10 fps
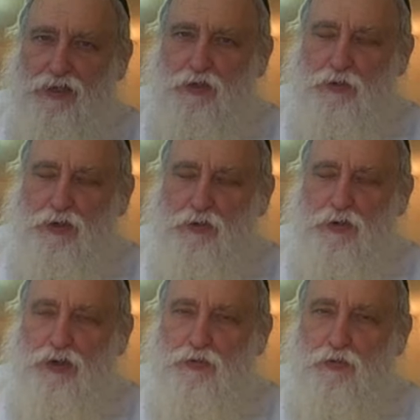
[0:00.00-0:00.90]
And you went
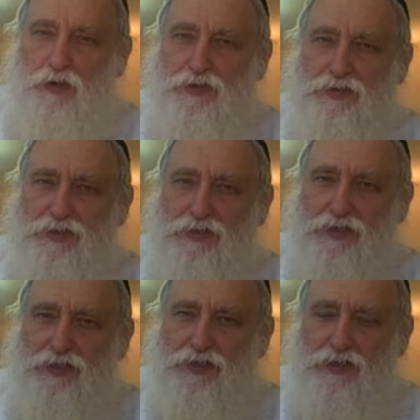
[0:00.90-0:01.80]
around once
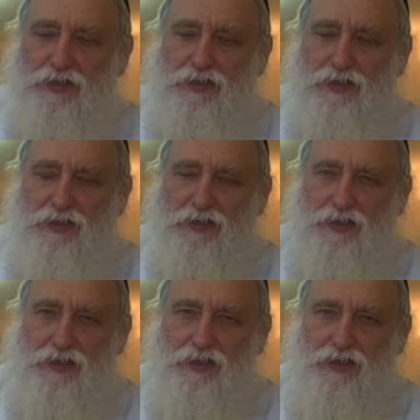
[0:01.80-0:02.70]
a day
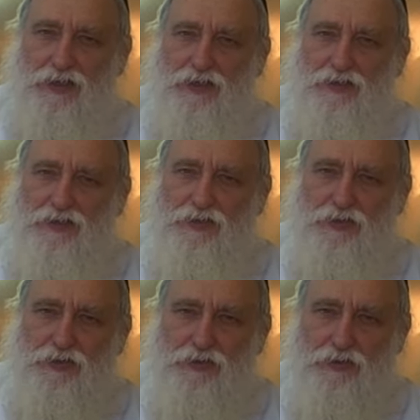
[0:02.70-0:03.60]
in a
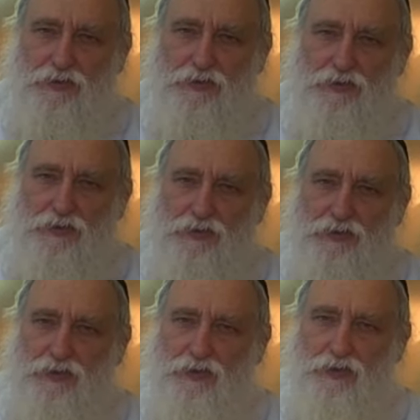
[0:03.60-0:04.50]
circle
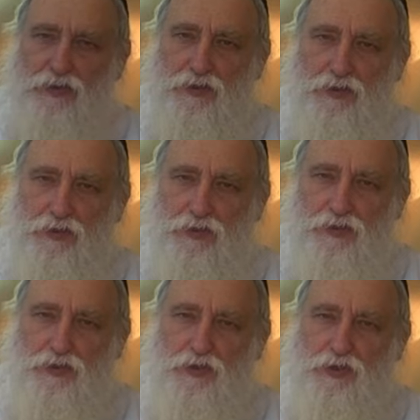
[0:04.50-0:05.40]

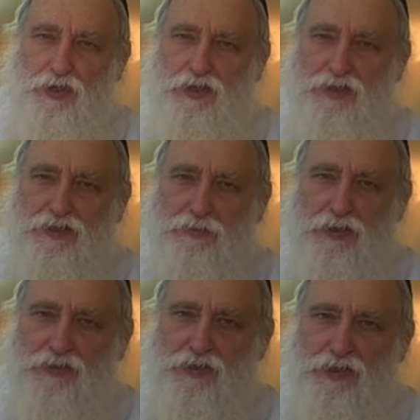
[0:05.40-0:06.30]
so that you could get some
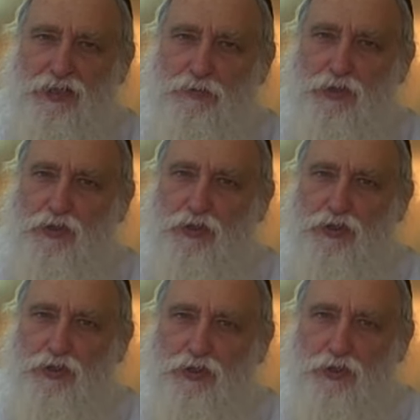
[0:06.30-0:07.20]
exercise, but you
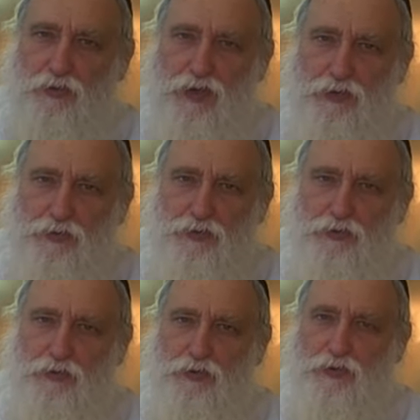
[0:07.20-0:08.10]
couldn't look around
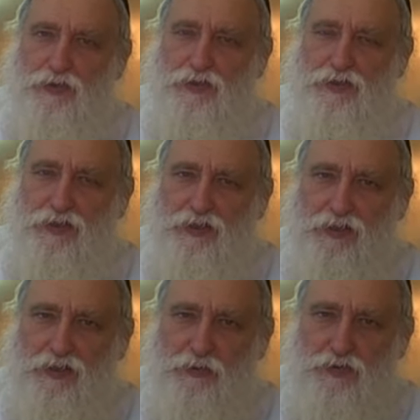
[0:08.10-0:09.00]
you. You couldn't see
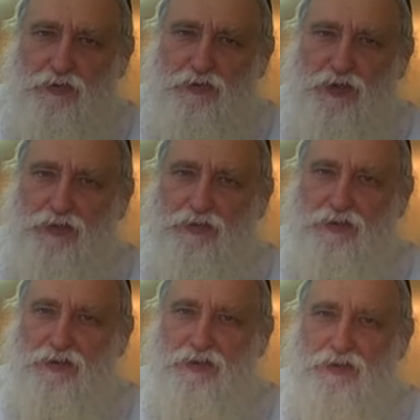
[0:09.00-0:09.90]
that there was a friend
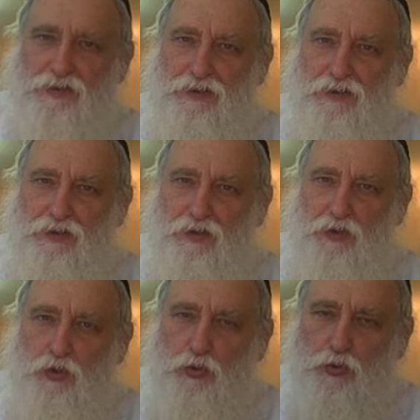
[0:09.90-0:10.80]

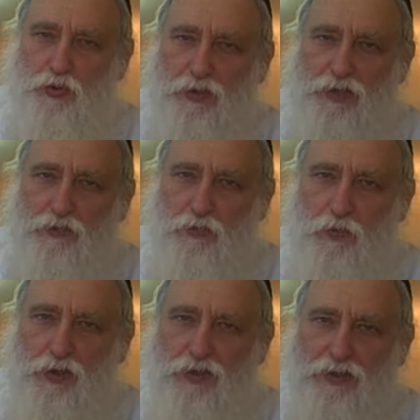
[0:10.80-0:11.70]
who was right
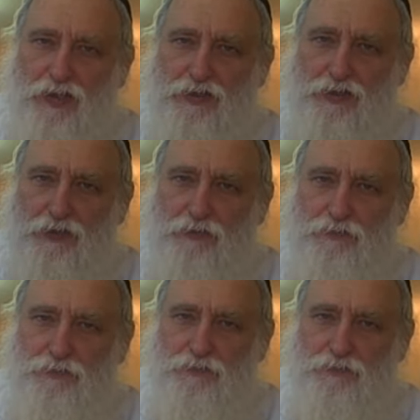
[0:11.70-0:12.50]
walking next to you.